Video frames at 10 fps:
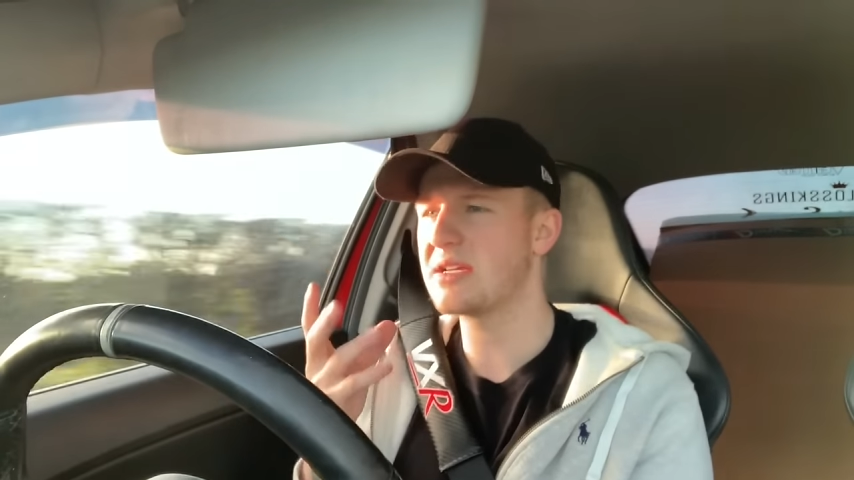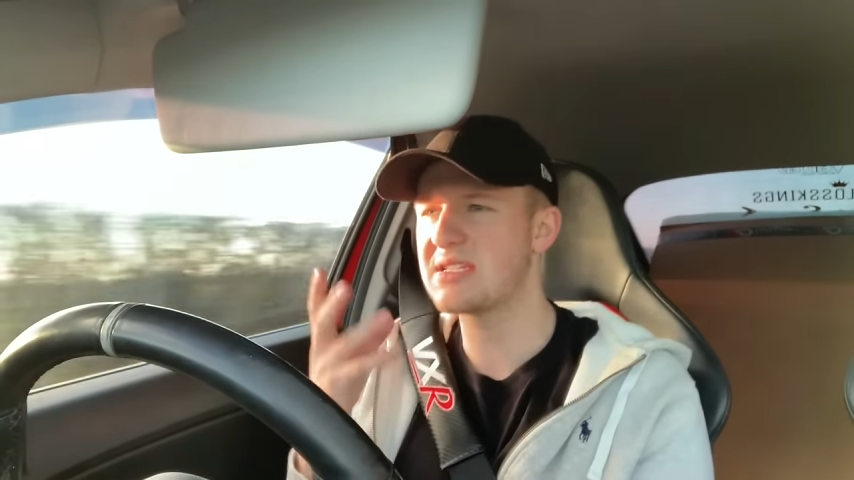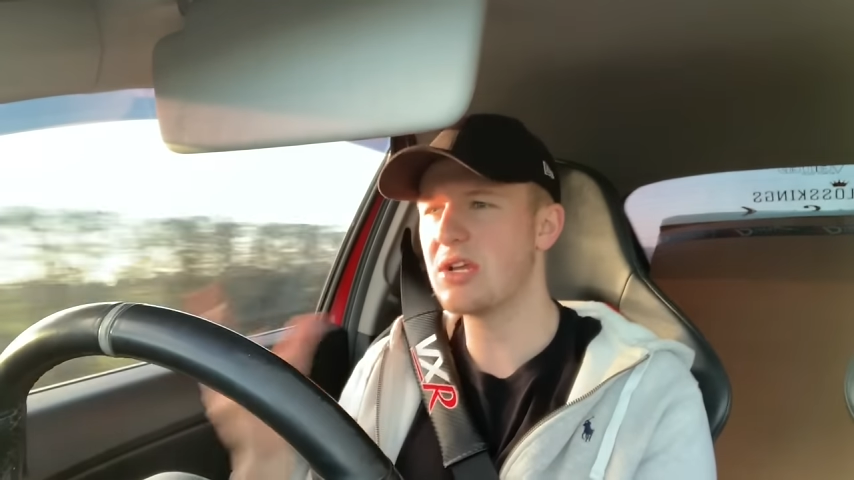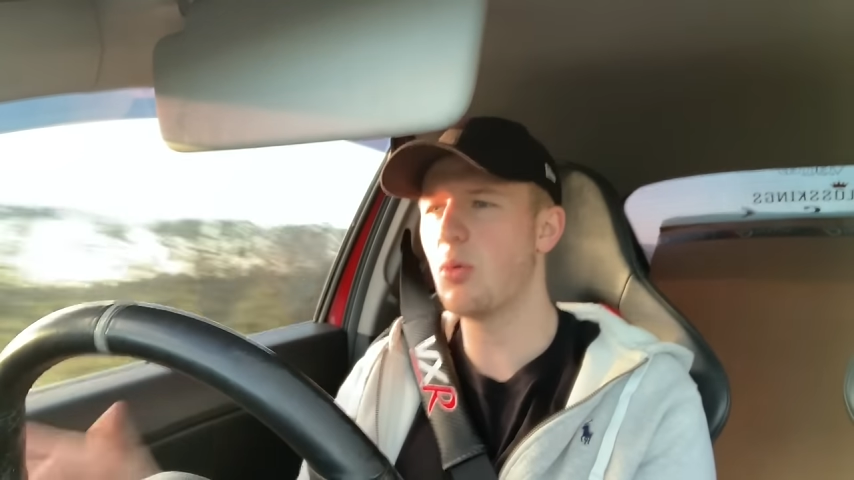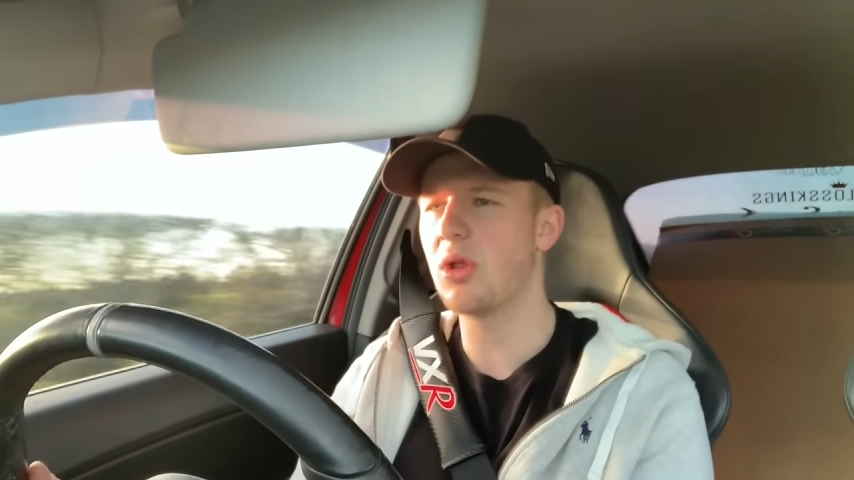and I
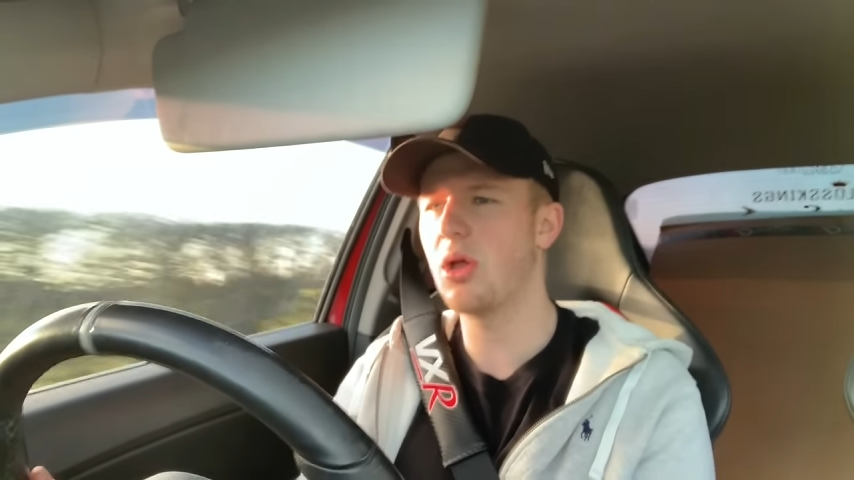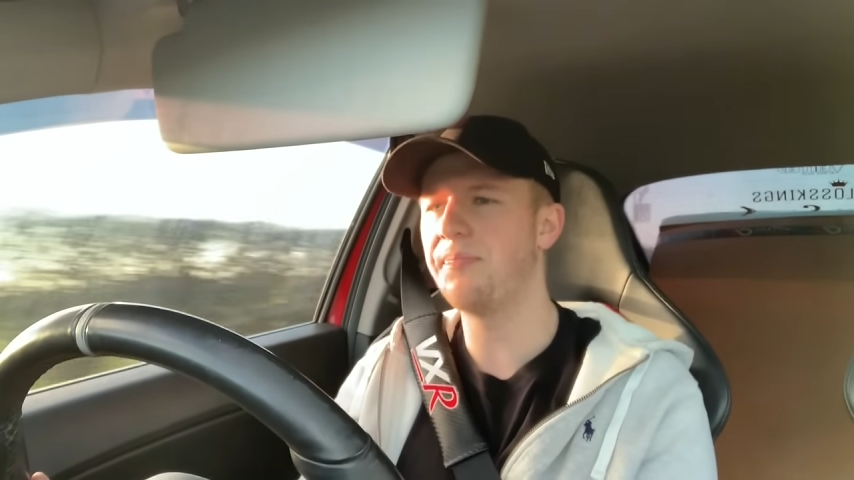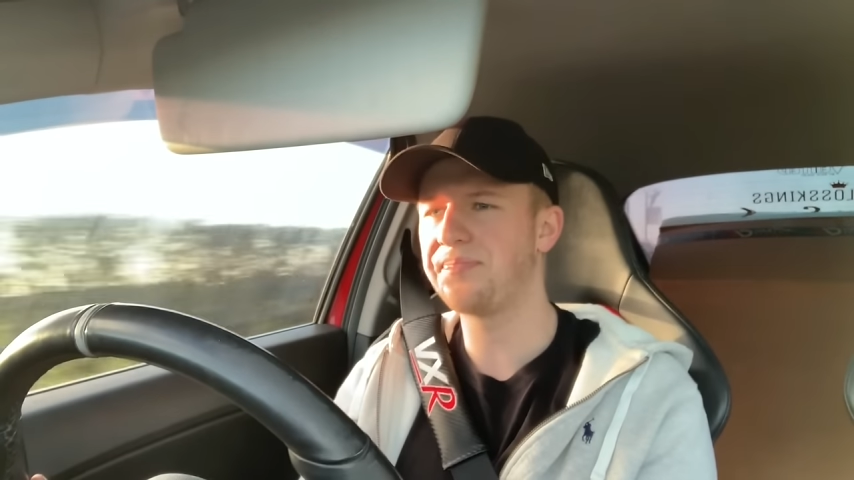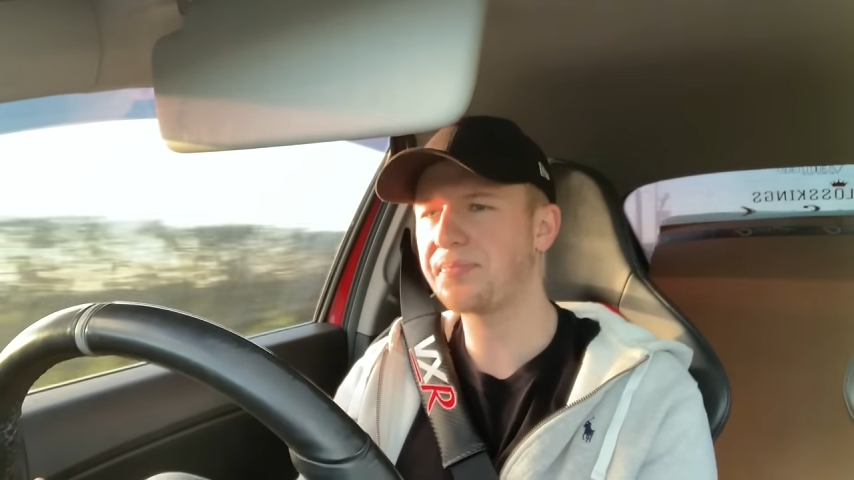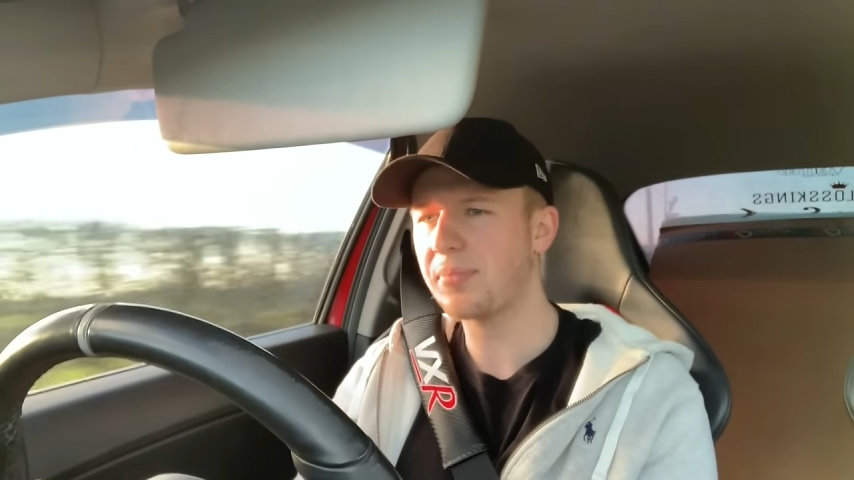still want
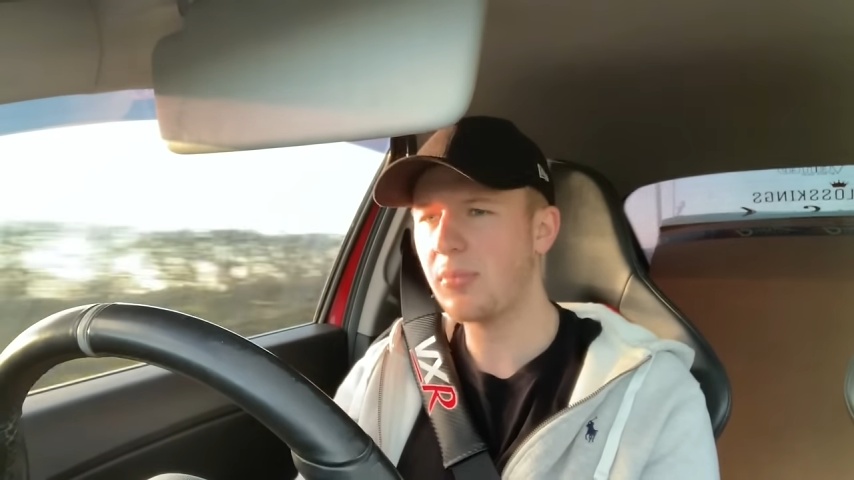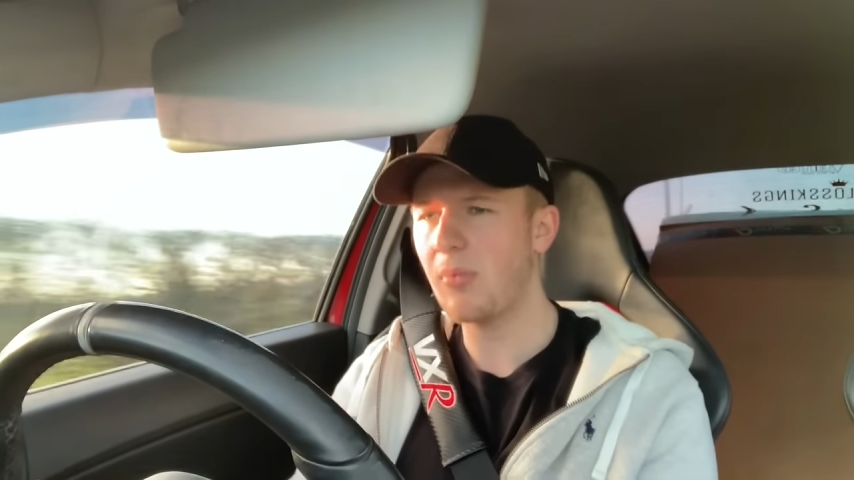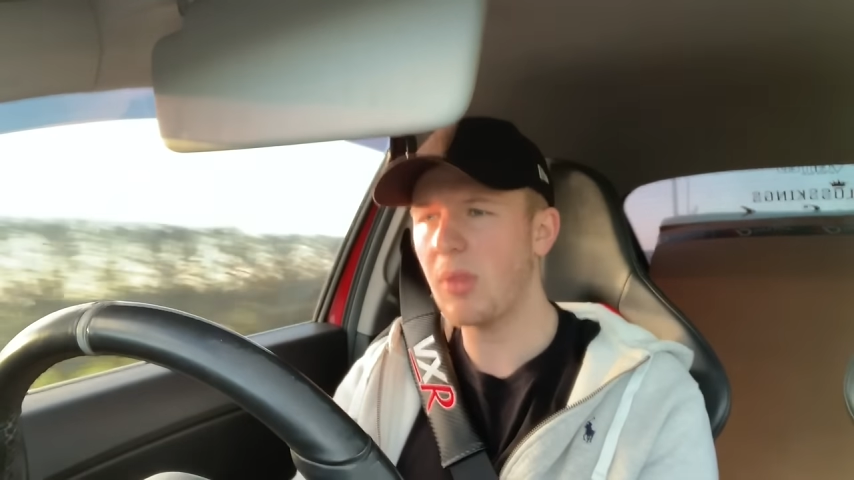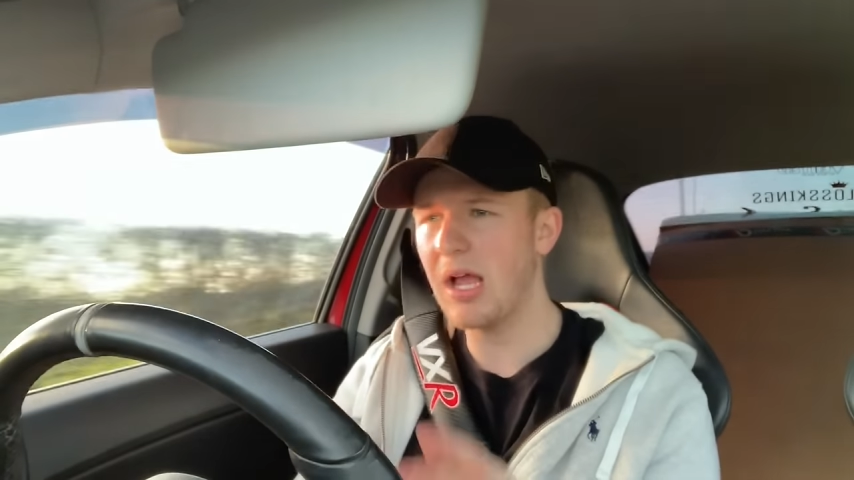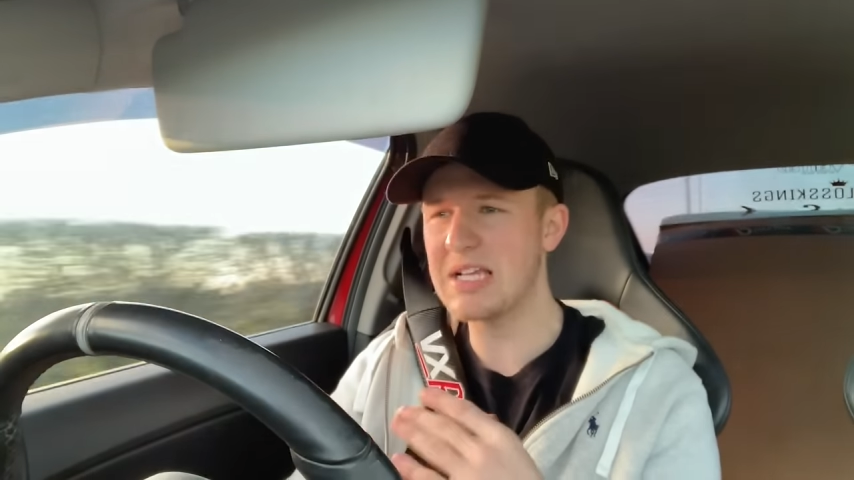
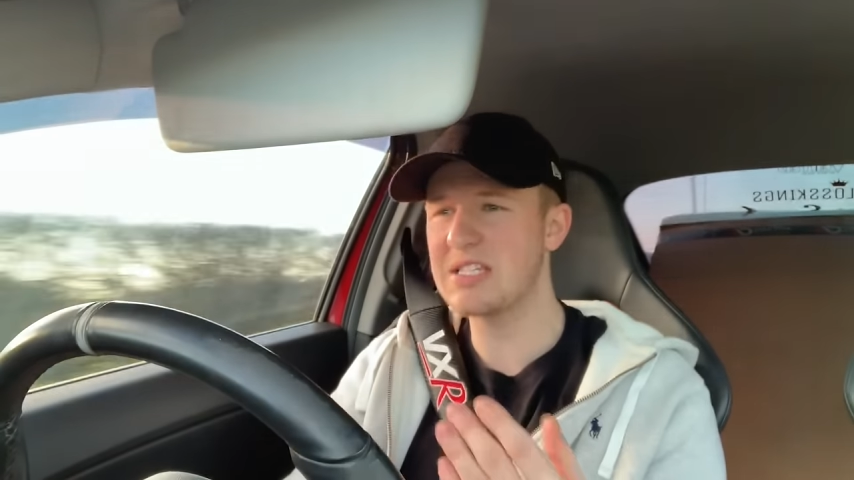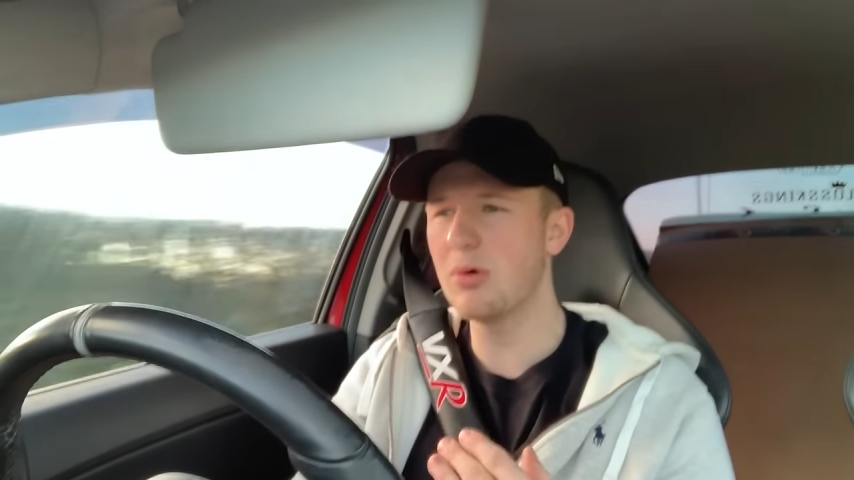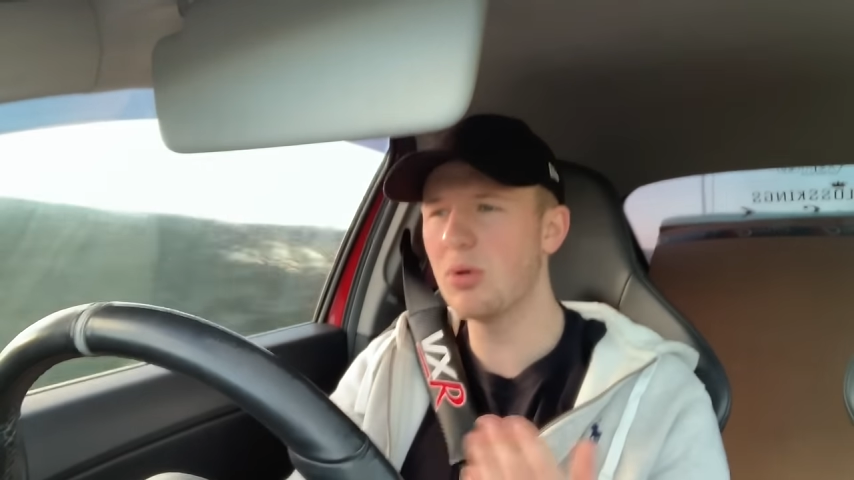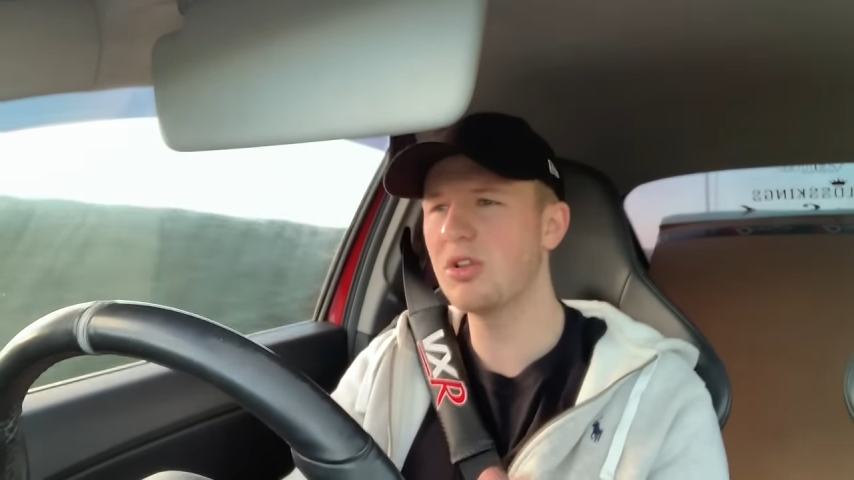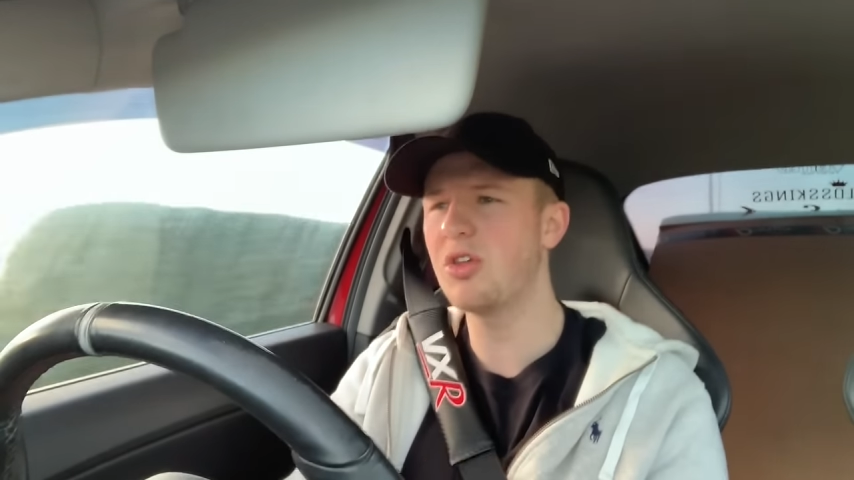
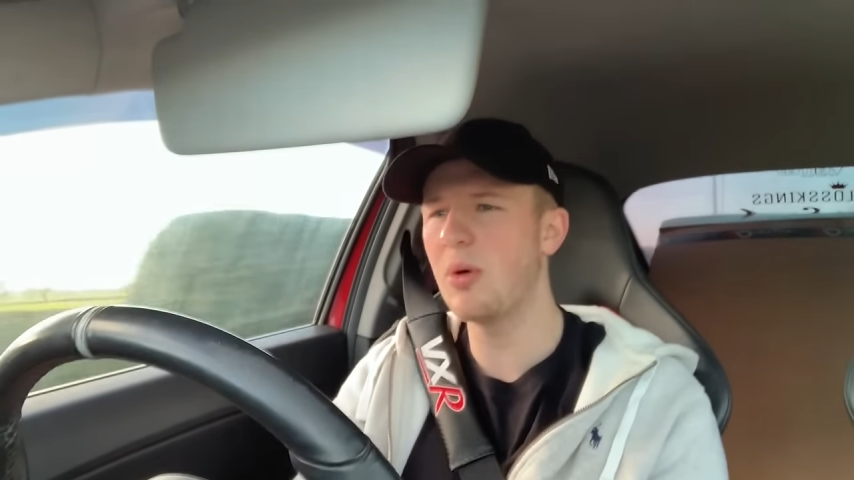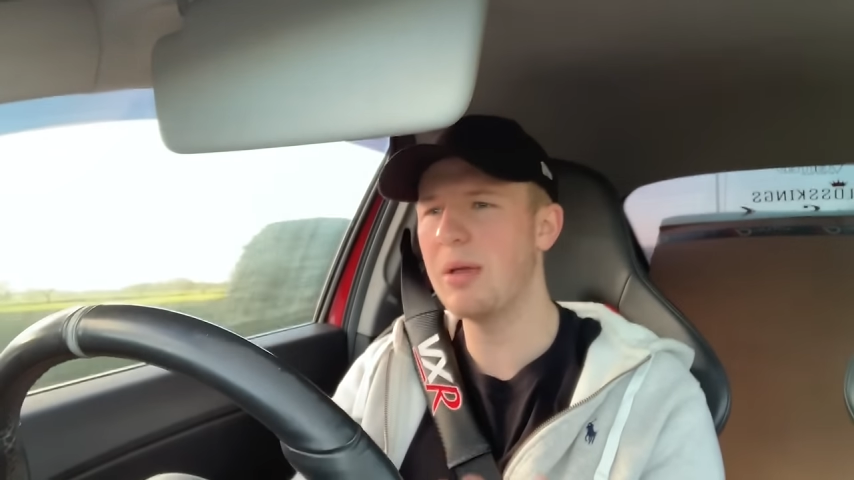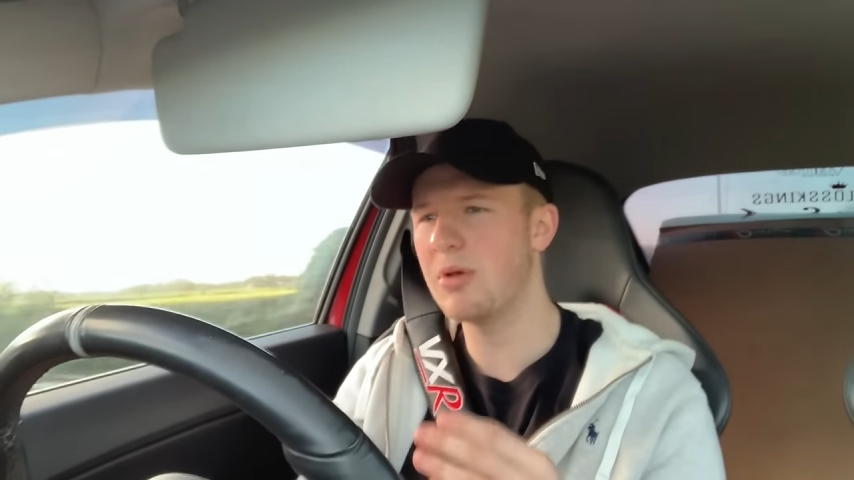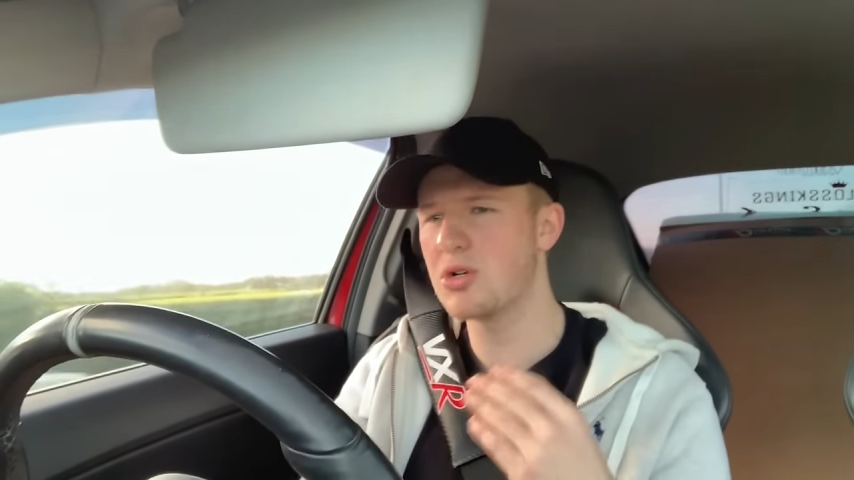to do it